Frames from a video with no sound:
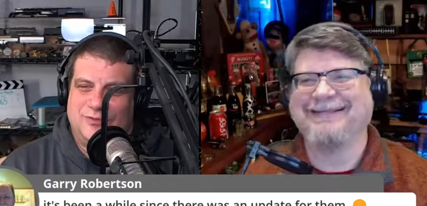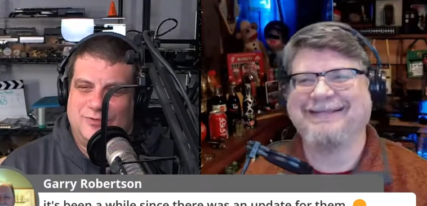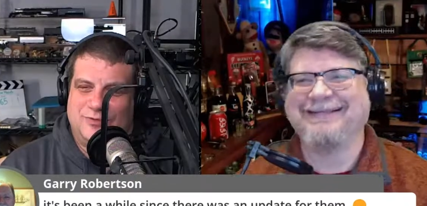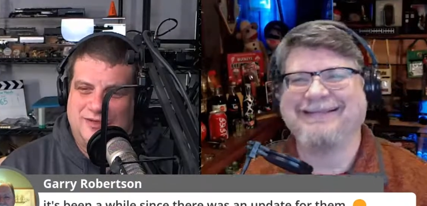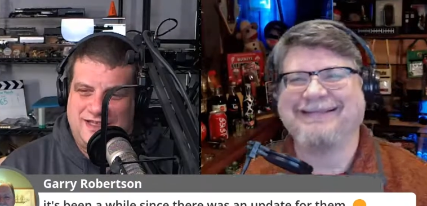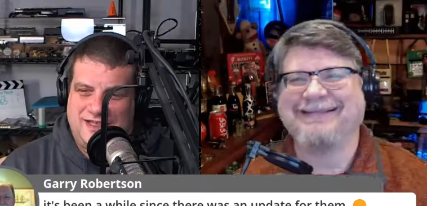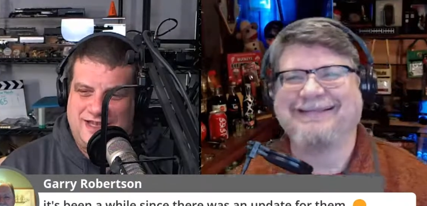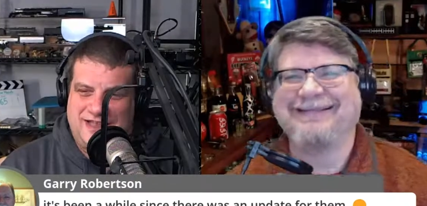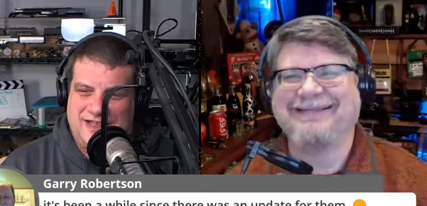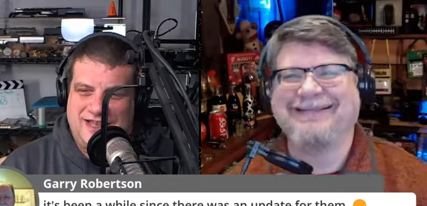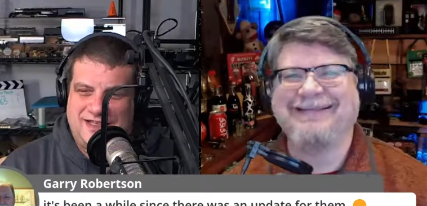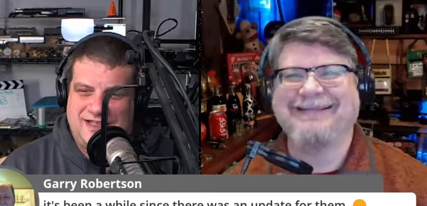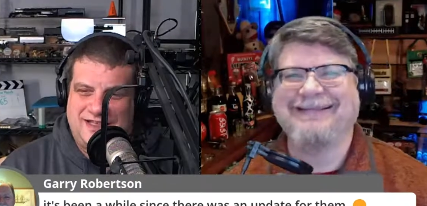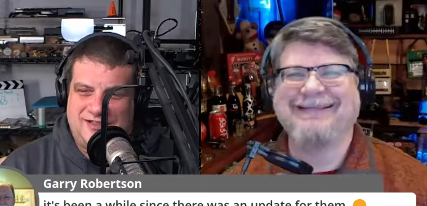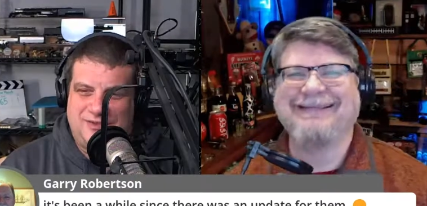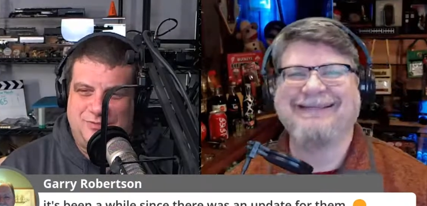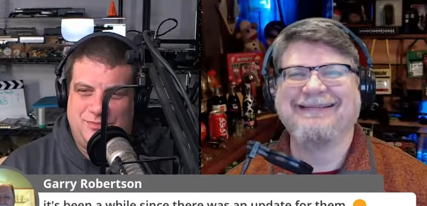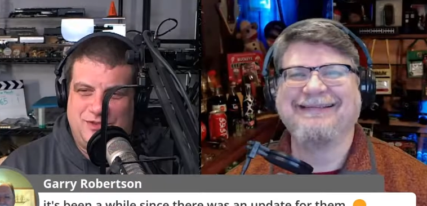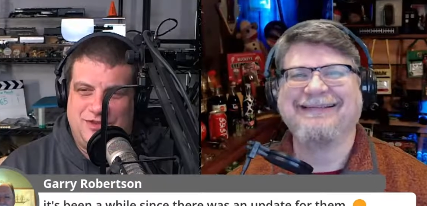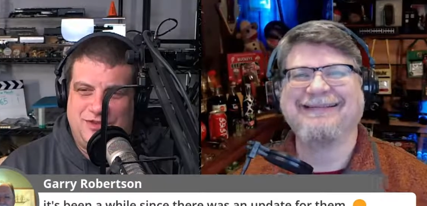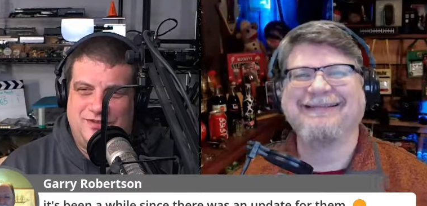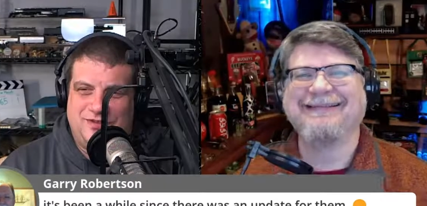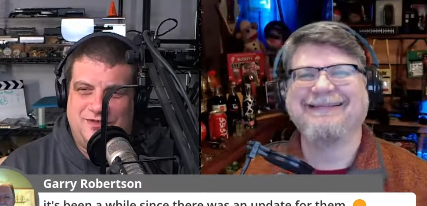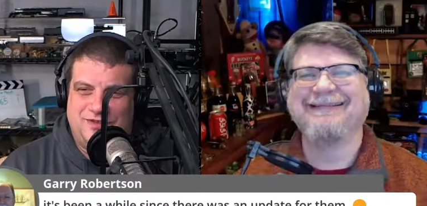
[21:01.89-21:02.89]
Speaker 1: well, and that's the
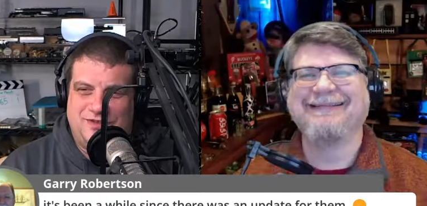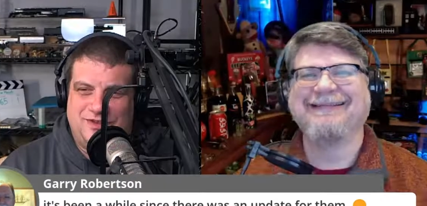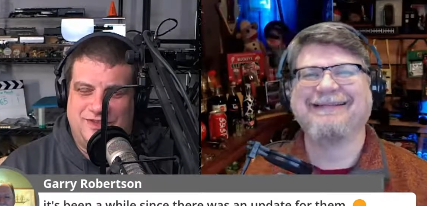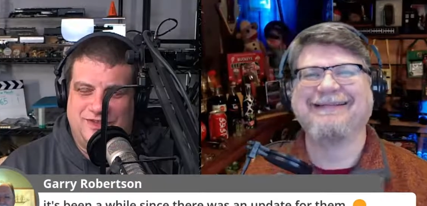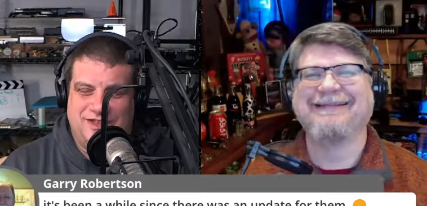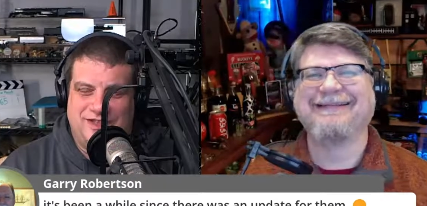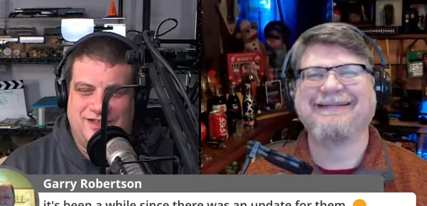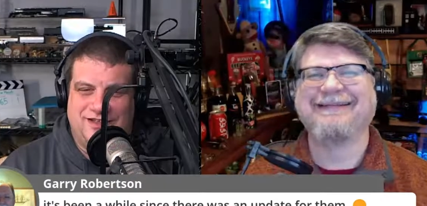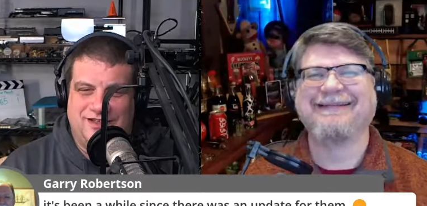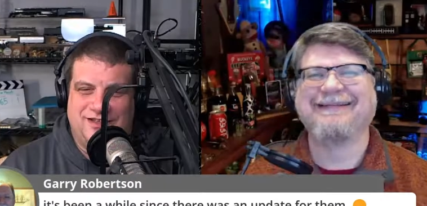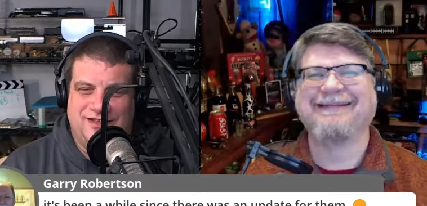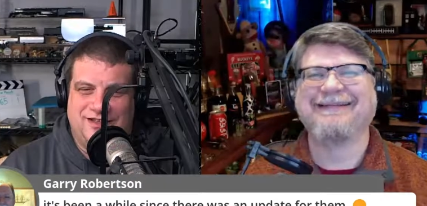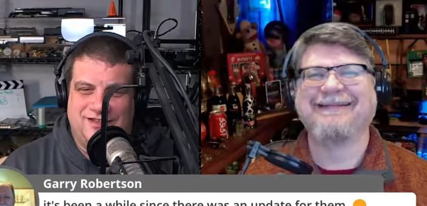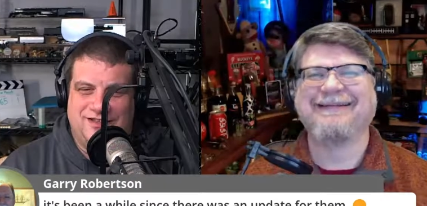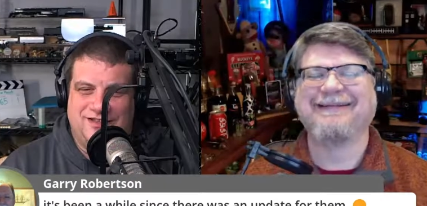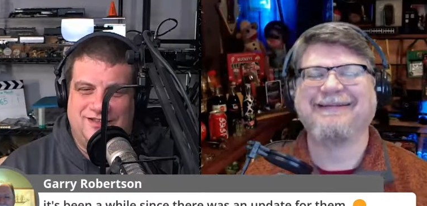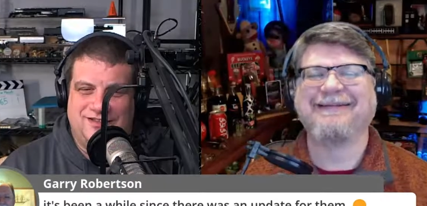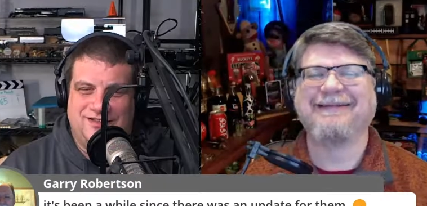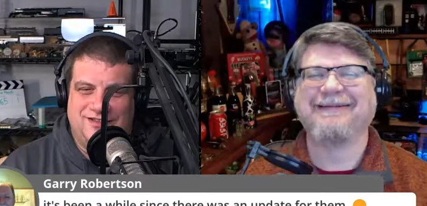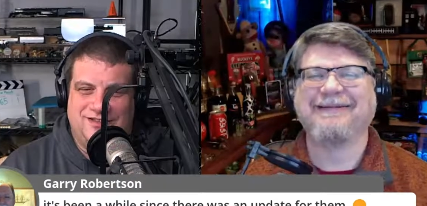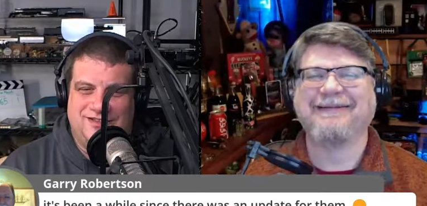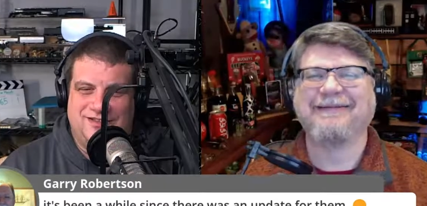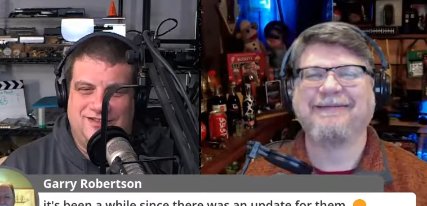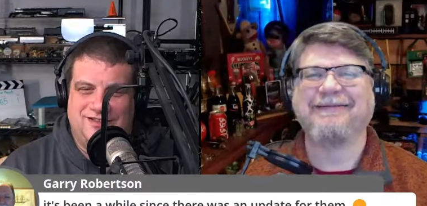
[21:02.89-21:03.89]
beautiful thing.
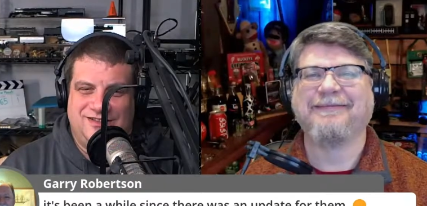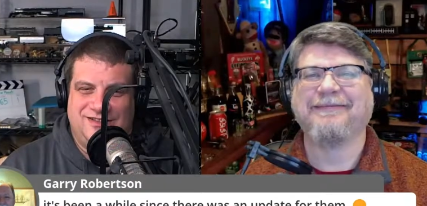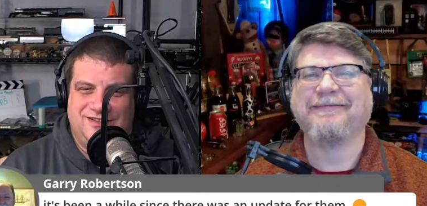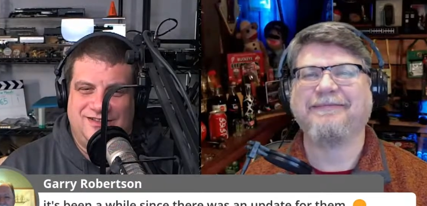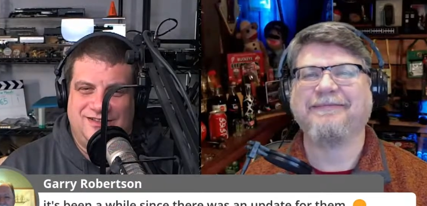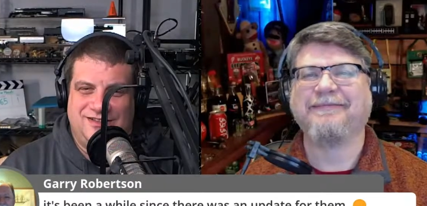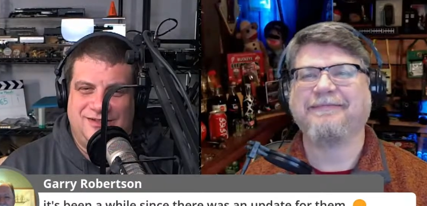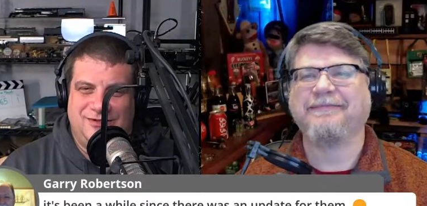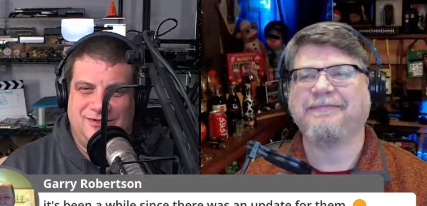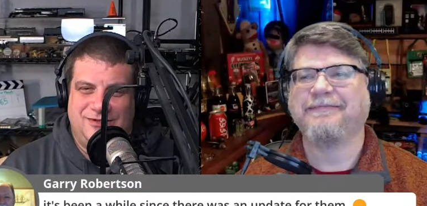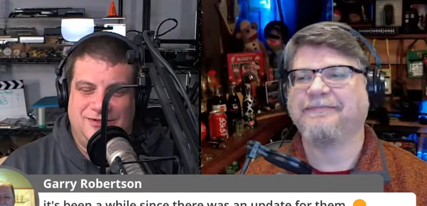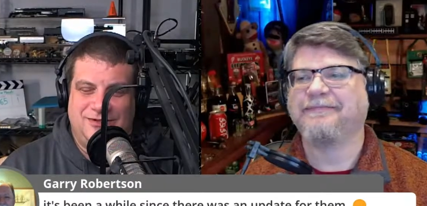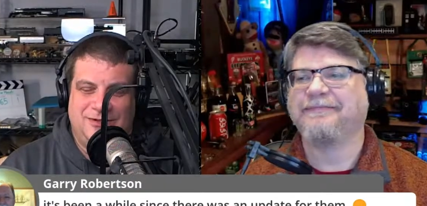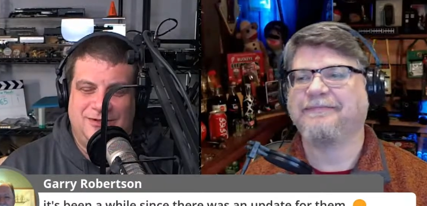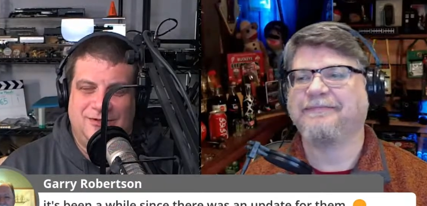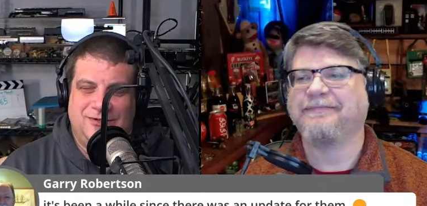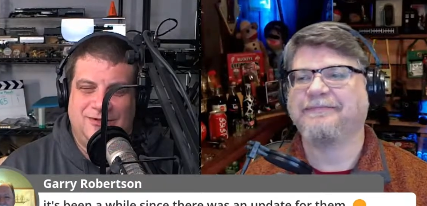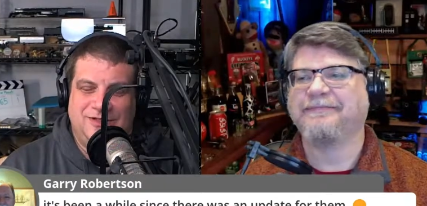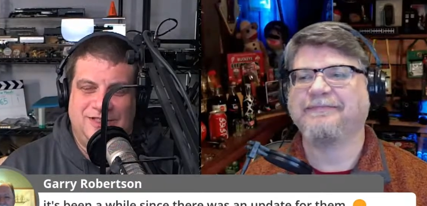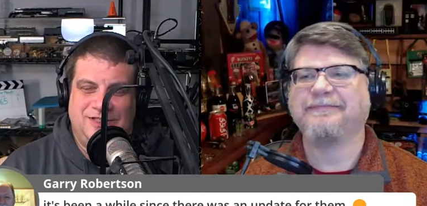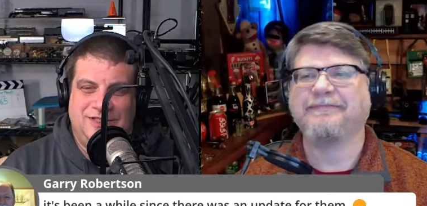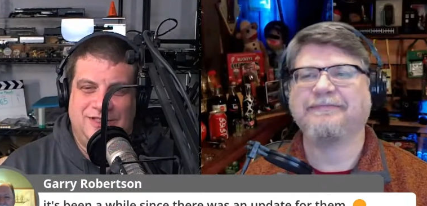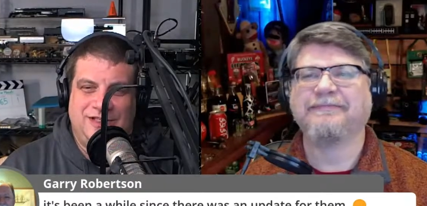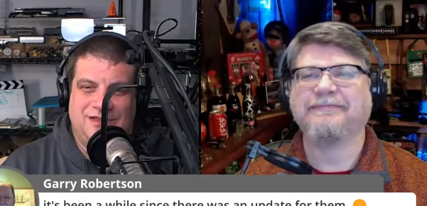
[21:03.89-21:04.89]
You you
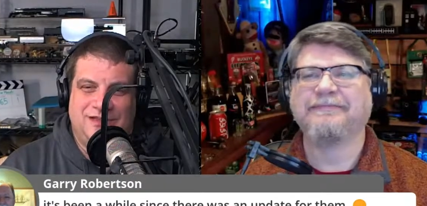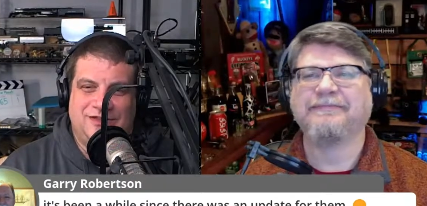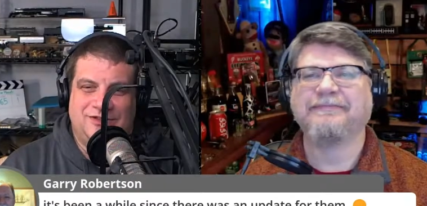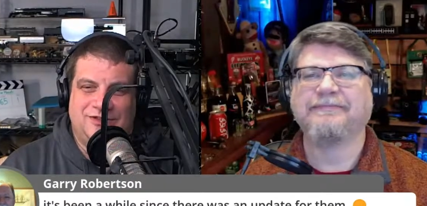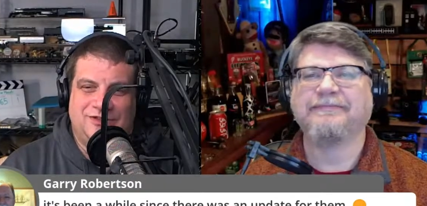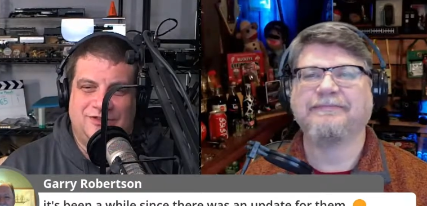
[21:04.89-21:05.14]
only need the